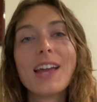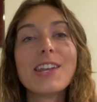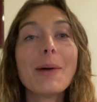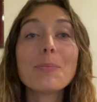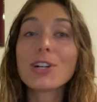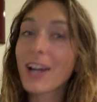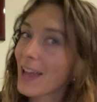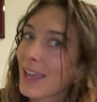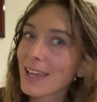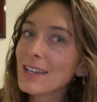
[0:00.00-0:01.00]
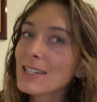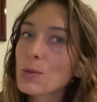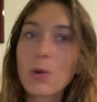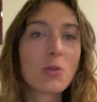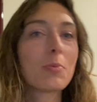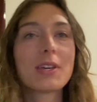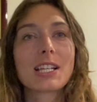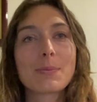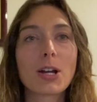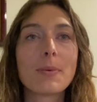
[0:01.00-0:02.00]
number 8, we will be
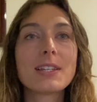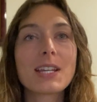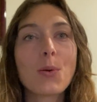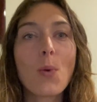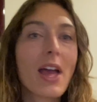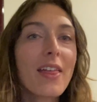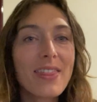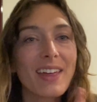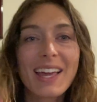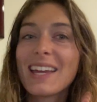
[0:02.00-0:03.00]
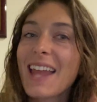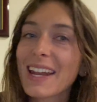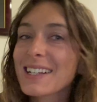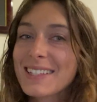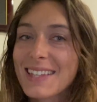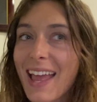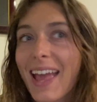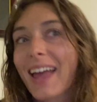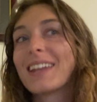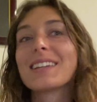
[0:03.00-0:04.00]
experimenting with kinetic
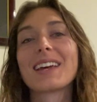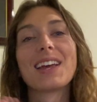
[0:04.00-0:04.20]
sand.